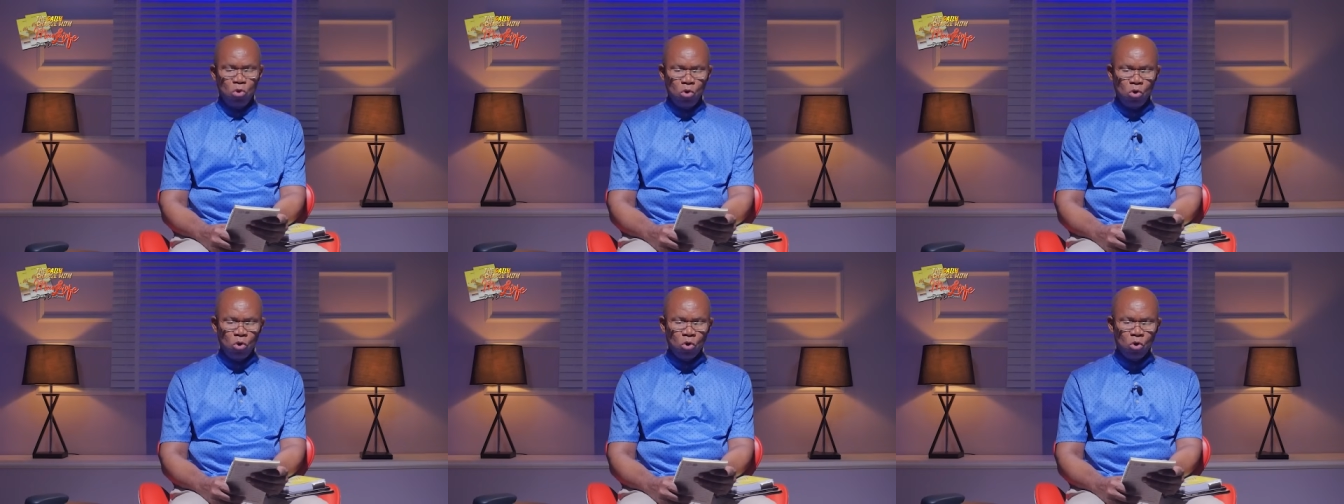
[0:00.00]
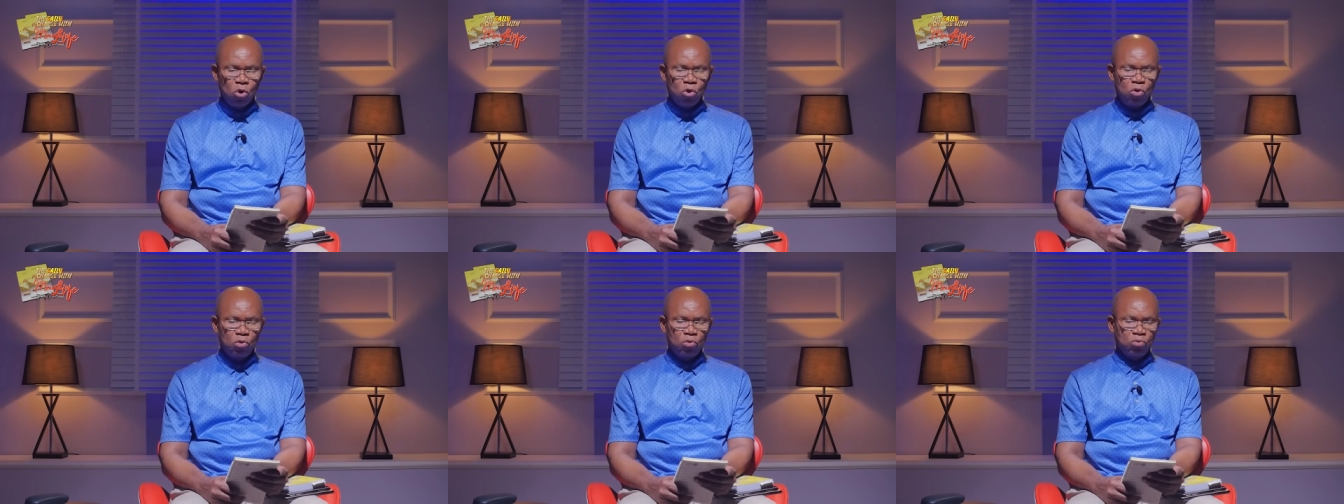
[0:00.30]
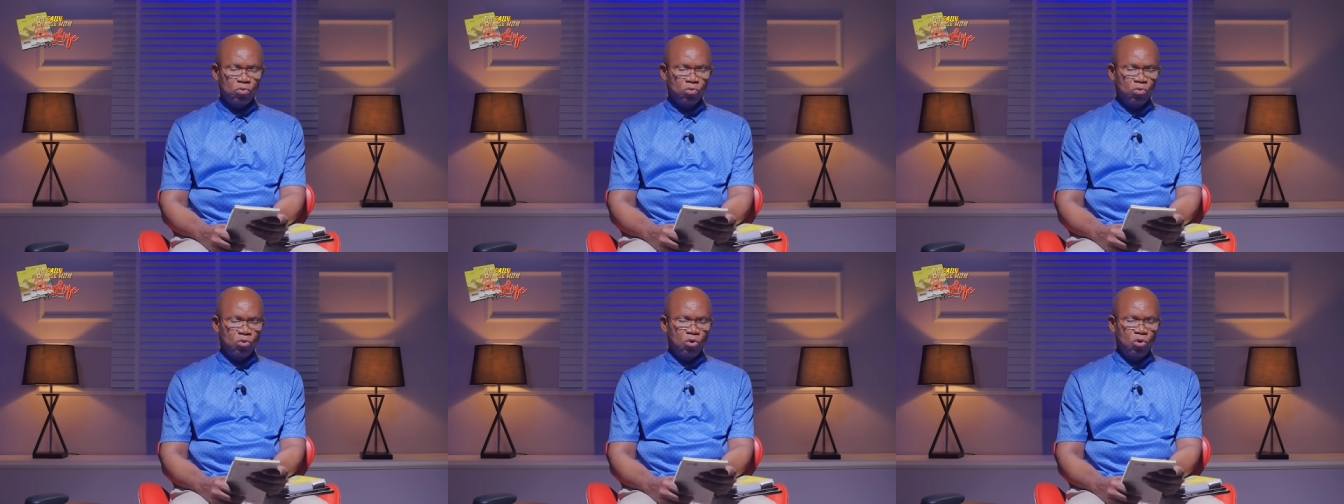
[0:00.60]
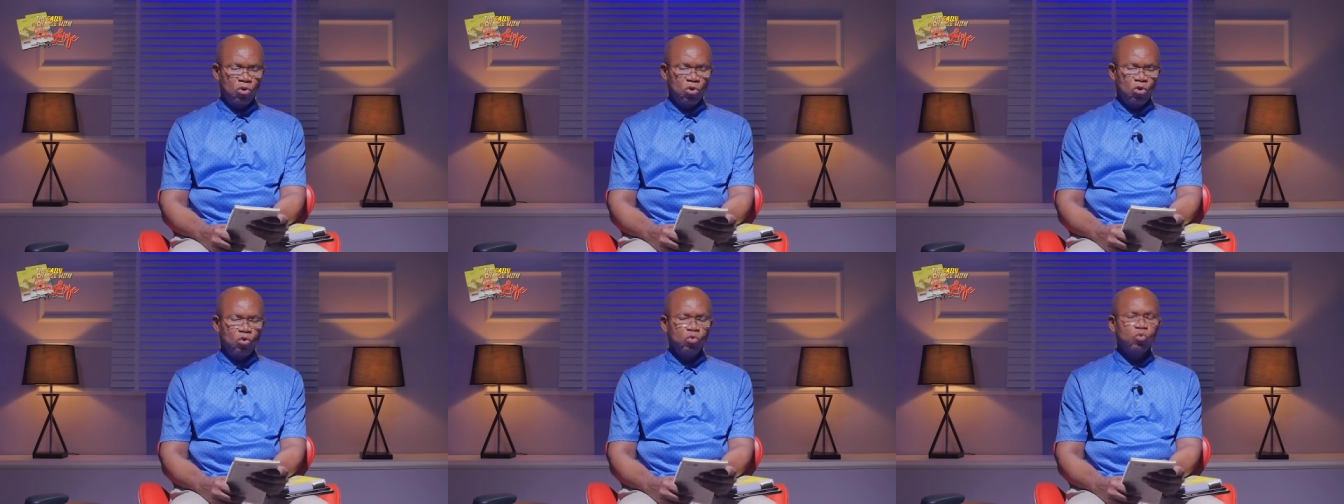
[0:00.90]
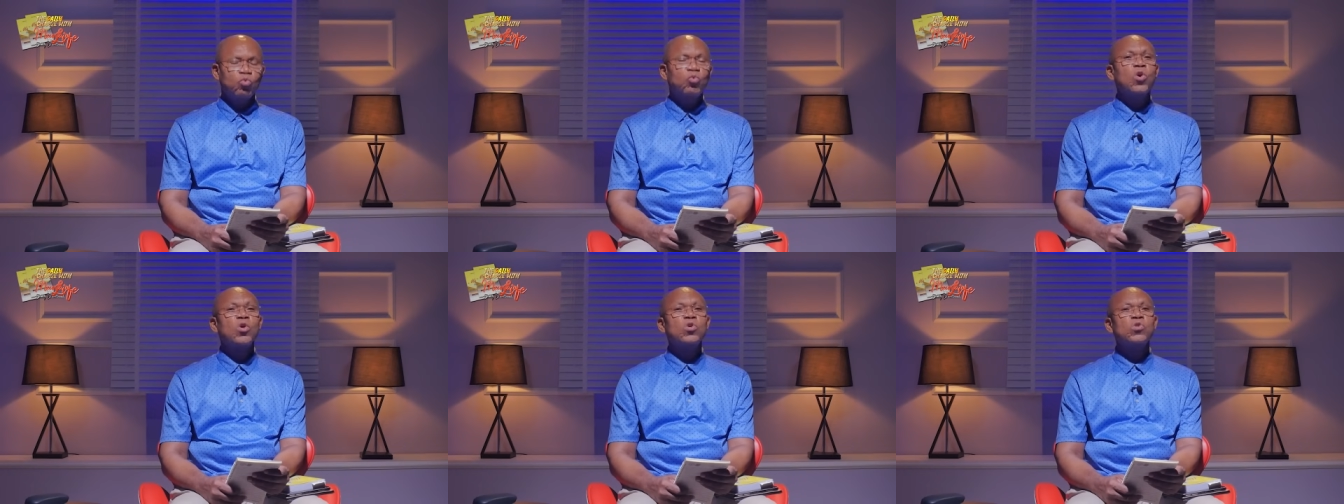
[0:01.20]
or
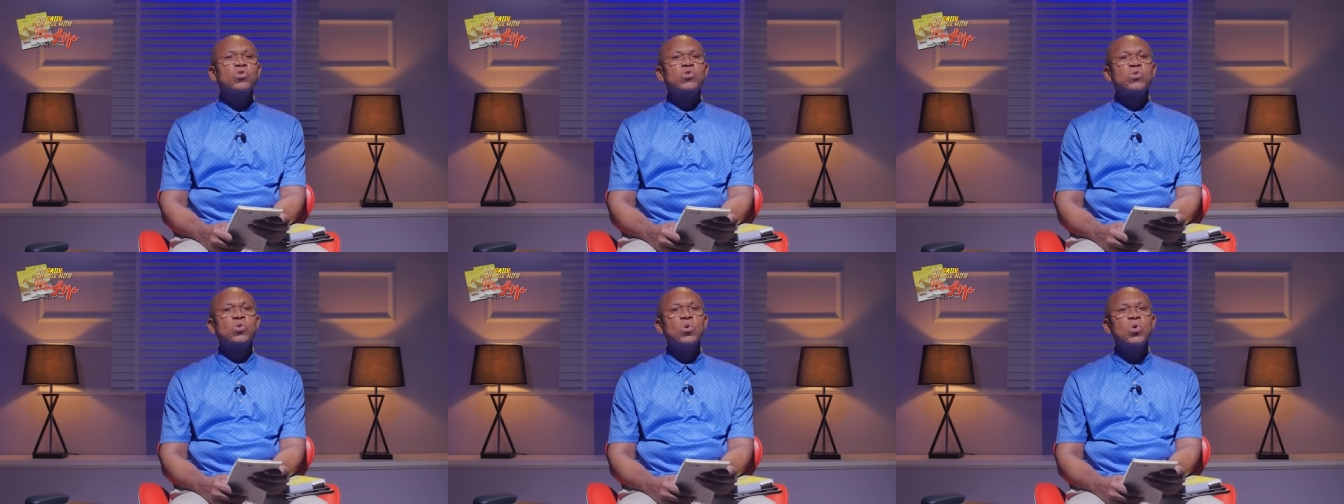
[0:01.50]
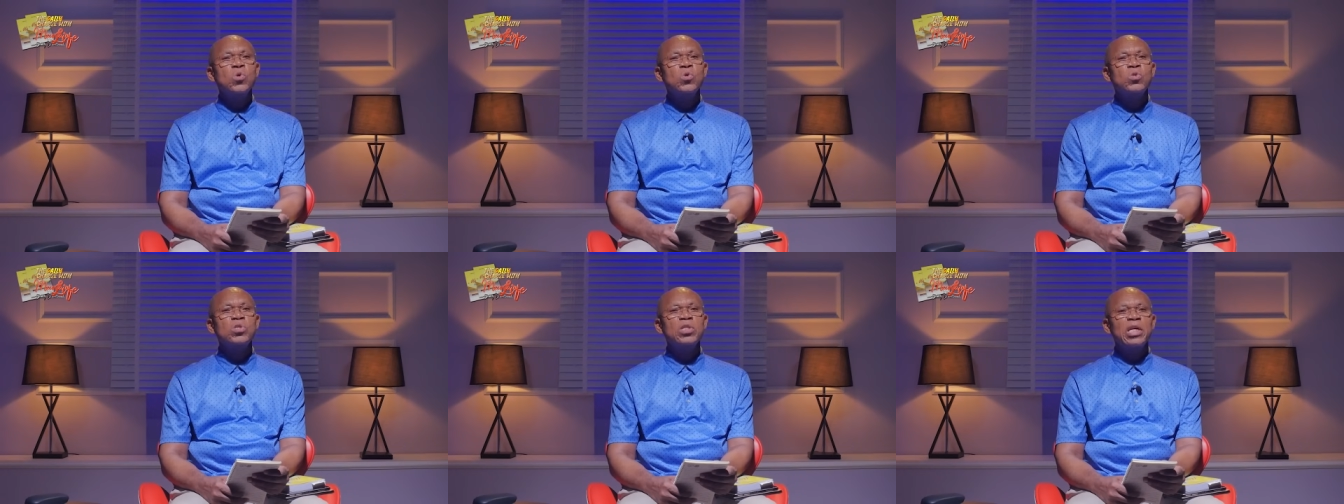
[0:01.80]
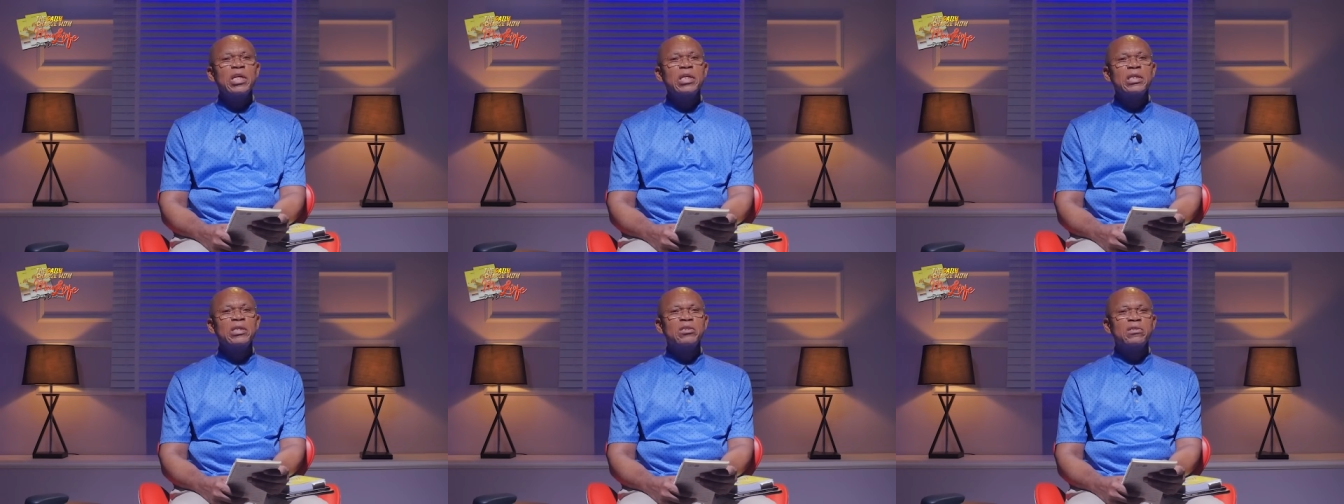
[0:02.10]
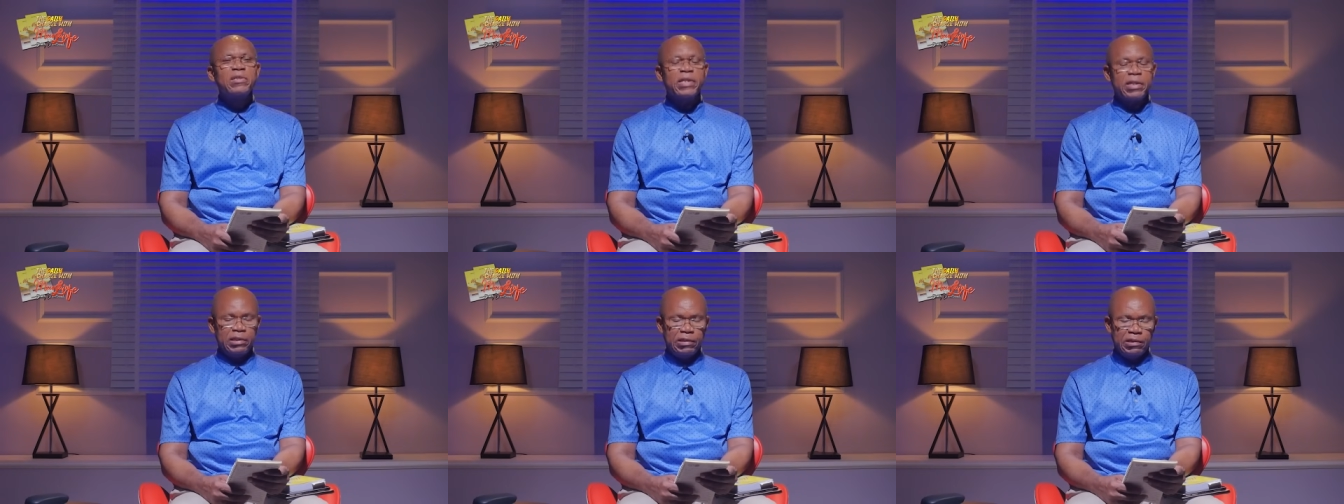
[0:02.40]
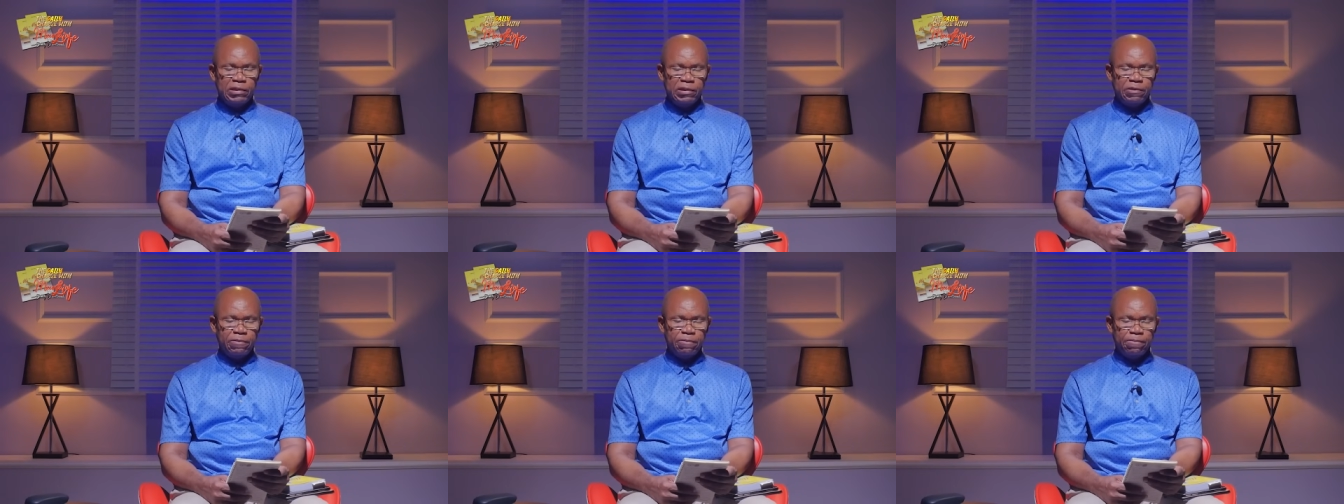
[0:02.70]
one's own
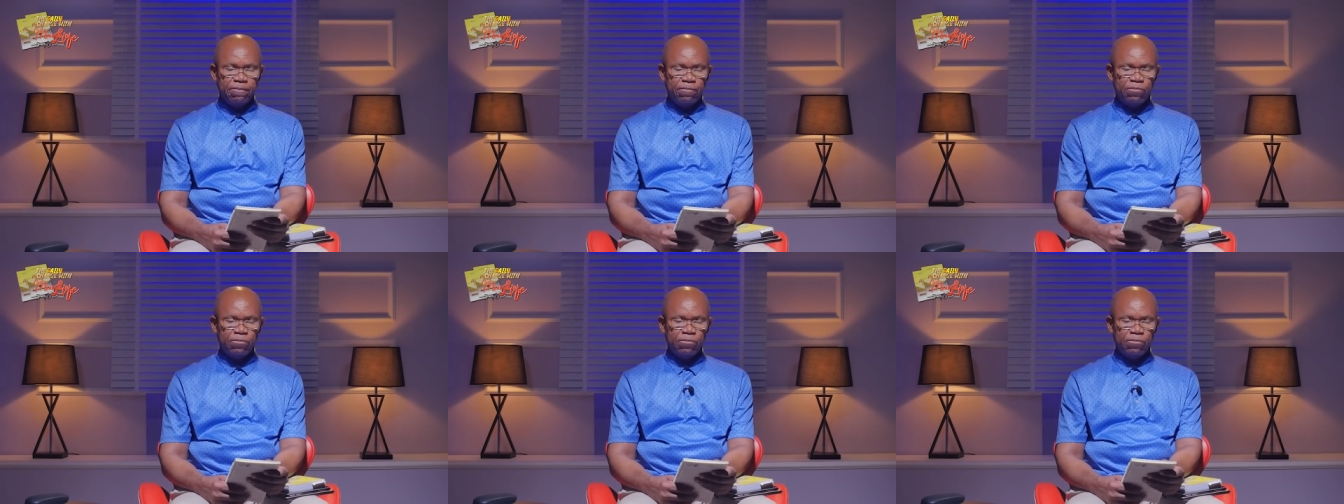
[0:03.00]
interest.